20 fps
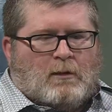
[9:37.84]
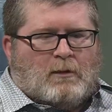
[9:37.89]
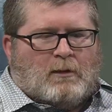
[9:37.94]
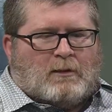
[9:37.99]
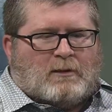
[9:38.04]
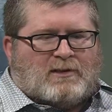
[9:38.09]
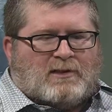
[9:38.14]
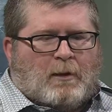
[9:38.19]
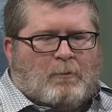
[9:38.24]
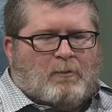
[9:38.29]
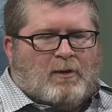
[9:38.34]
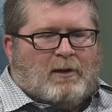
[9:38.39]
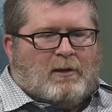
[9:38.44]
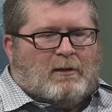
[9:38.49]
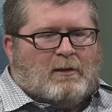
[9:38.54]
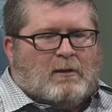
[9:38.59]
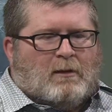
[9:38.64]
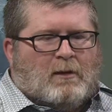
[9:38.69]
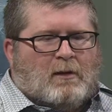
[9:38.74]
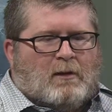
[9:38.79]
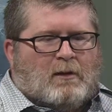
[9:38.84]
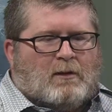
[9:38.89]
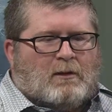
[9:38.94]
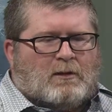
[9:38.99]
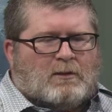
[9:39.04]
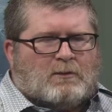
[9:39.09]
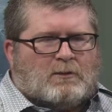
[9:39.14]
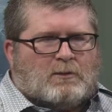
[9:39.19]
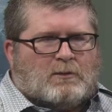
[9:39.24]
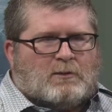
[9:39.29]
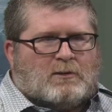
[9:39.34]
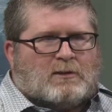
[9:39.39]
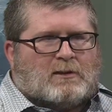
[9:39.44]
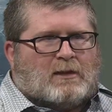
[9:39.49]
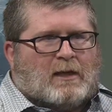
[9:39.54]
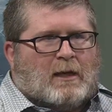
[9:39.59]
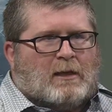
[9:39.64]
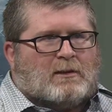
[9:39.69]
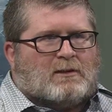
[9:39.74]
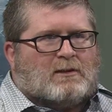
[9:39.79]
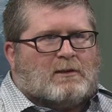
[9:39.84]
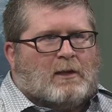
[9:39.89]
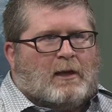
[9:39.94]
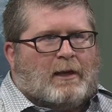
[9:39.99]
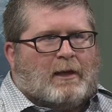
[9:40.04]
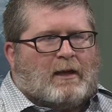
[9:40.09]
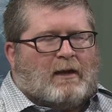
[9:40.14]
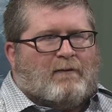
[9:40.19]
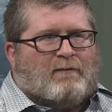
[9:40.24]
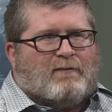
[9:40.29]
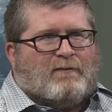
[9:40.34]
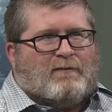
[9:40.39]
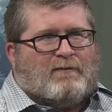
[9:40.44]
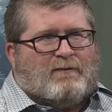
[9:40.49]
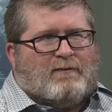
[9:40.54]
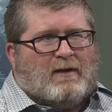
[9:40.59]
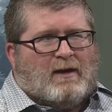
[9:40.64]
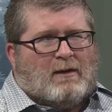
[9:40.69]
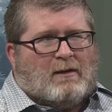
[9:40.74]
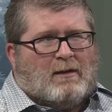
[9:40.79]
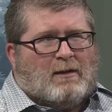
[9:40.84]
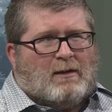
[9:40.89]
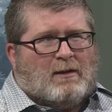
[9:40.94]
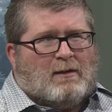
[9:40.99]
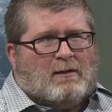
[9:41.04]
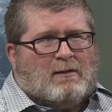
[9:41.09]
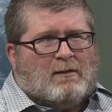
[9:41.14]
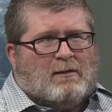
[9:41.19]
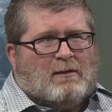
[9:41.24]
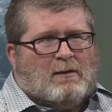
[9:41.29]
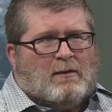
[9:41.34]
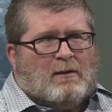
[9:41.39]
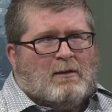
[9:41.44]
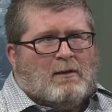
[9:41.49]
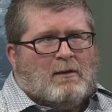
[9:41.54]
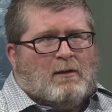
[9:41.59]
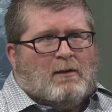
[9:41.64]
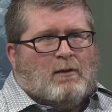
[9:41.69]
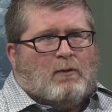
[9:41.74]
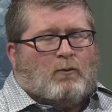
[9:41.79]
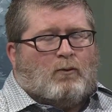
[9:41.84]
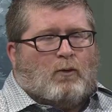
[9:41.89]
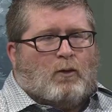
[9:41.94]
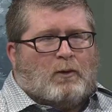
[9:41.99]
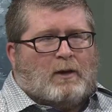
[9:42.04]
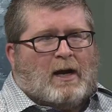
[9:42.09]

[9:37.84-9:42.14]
some of the states, like I think Rhode